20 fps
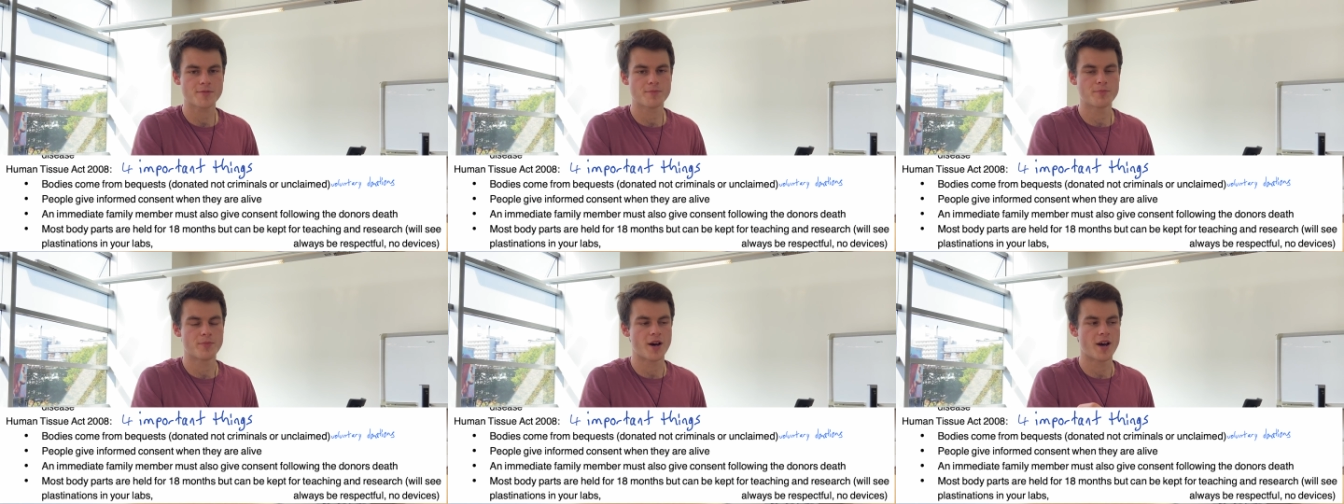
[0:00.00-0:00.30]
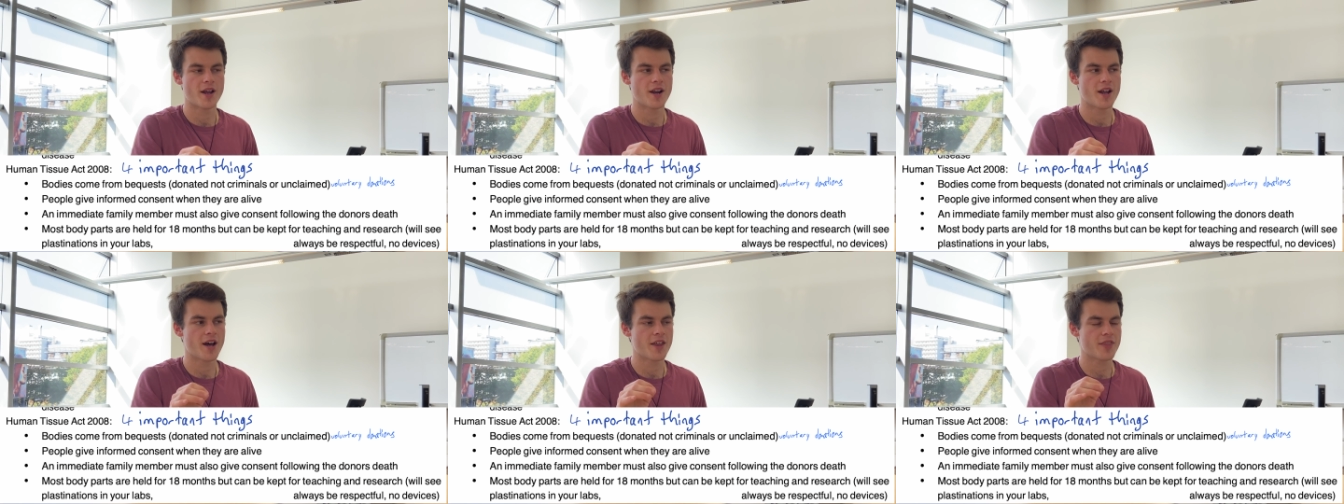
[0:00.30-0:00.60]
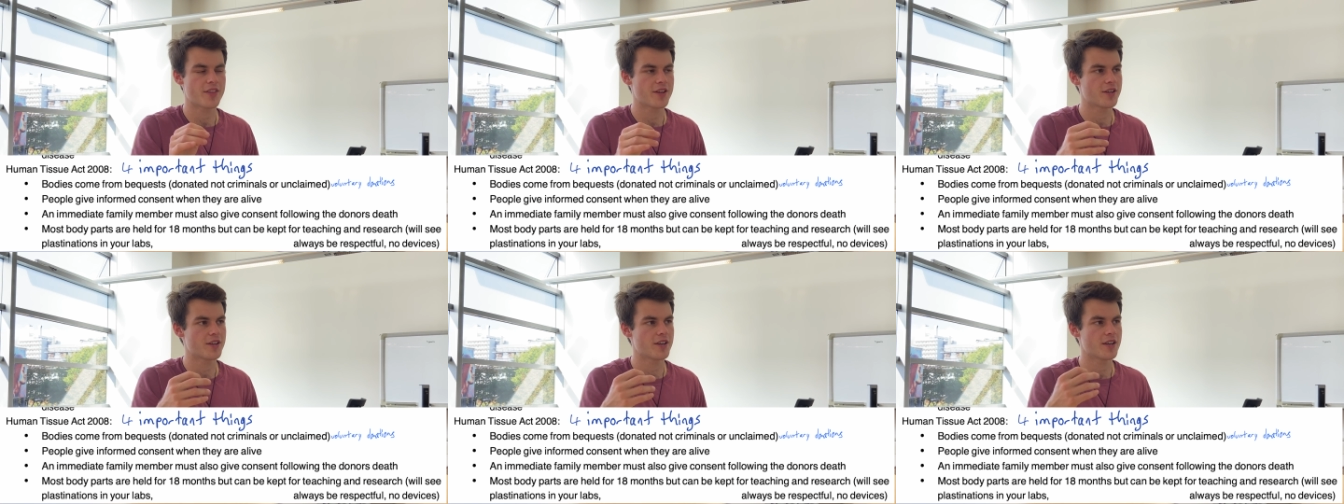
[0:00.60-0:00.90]
but I
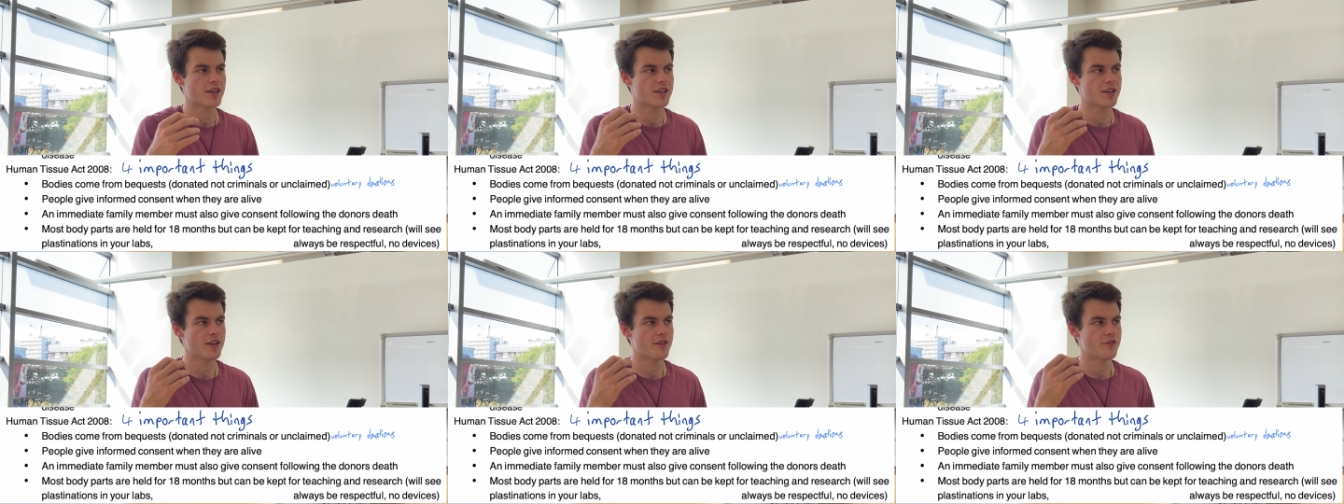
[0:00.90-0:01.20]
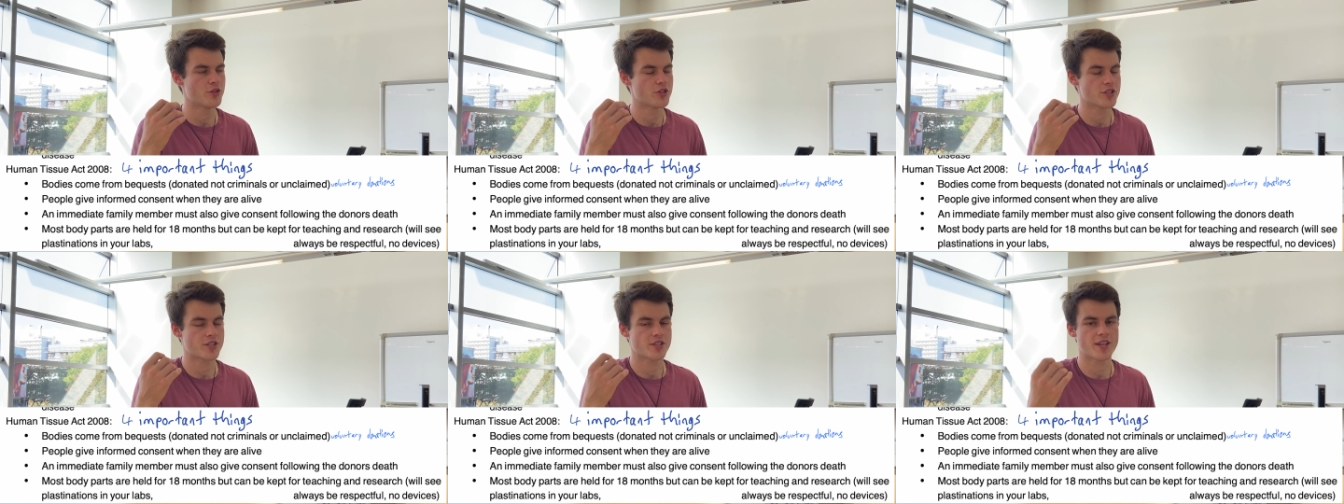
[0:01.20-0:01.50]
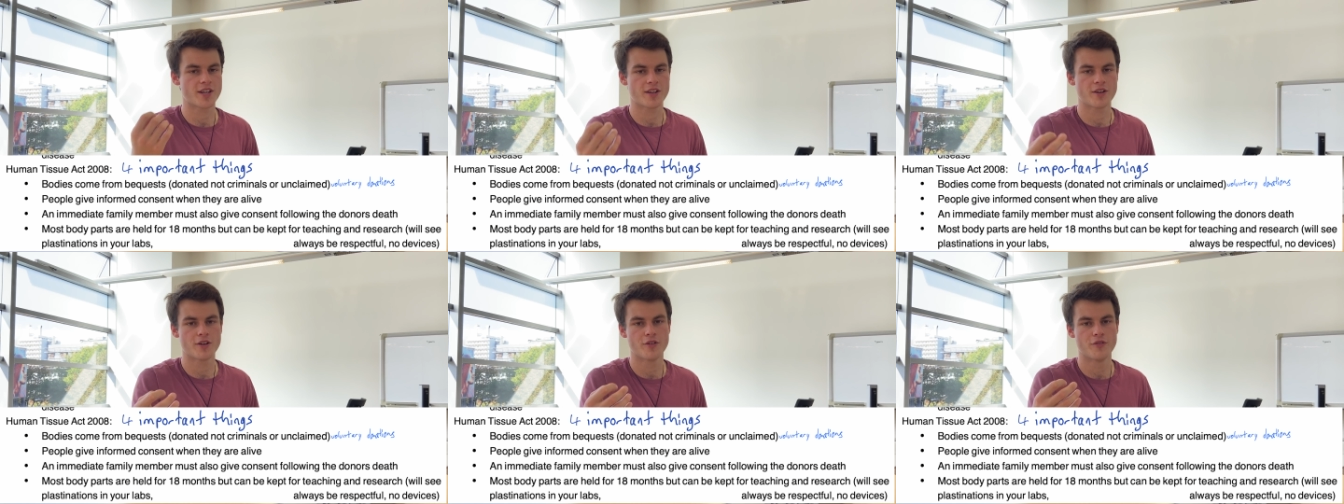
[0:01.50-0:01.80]
think if you just
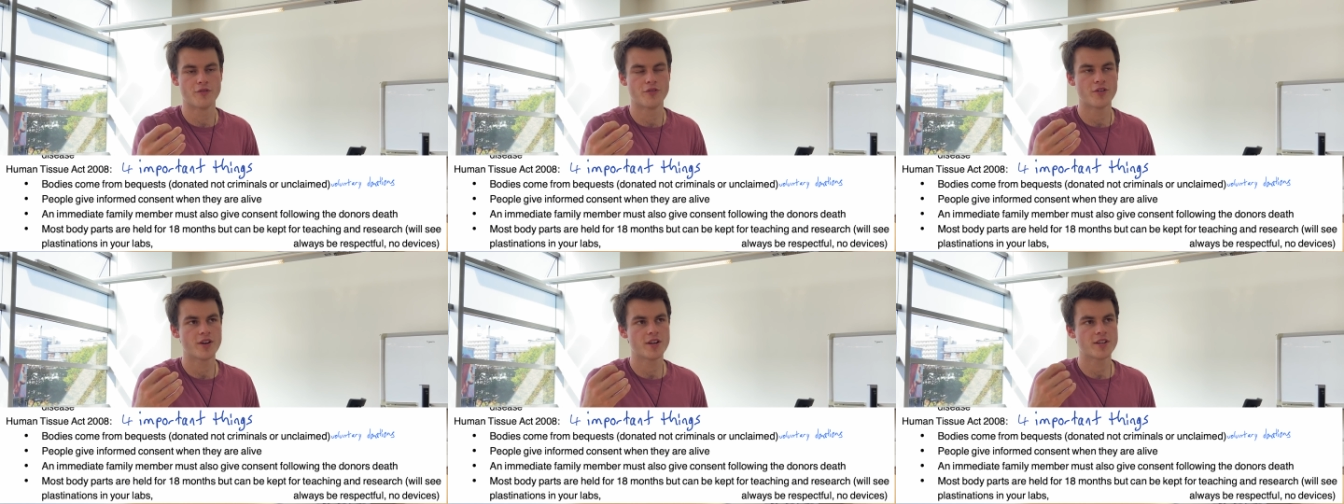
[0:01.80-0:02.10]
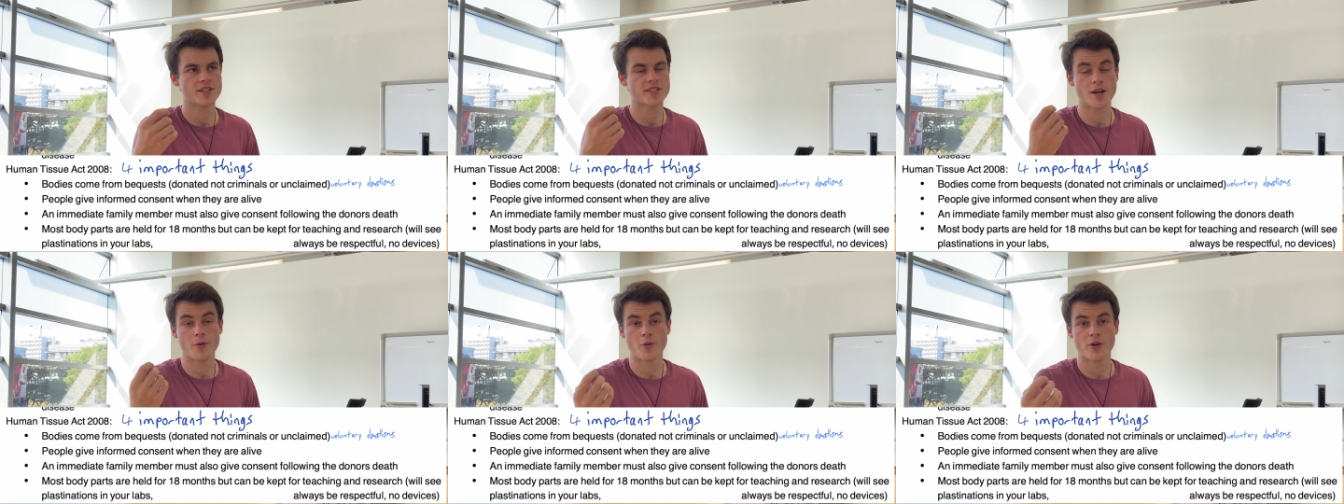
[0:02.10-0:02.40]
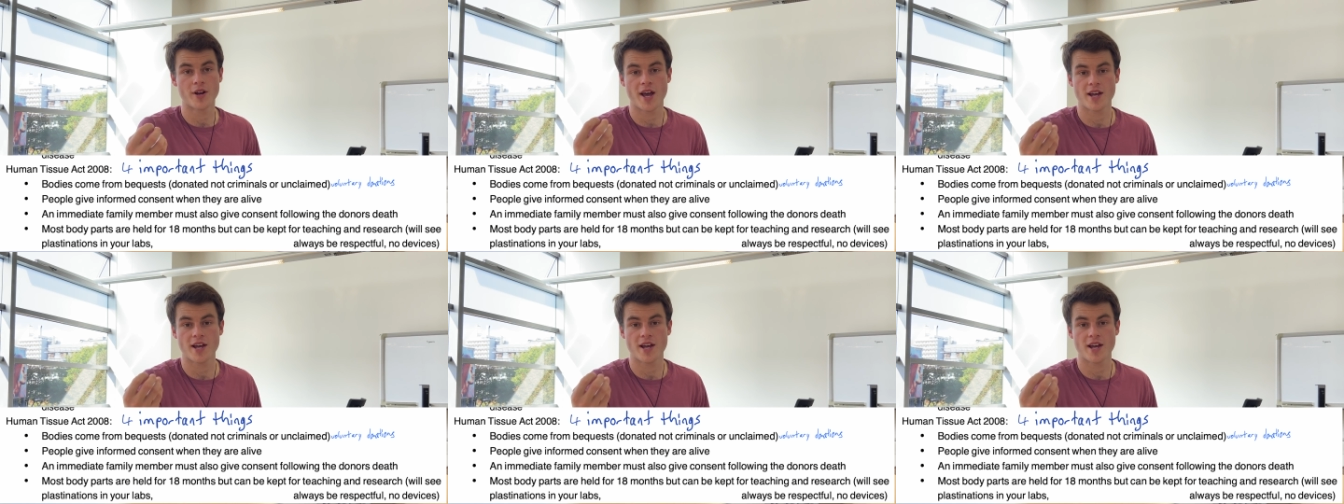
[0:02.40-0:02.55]
think of someone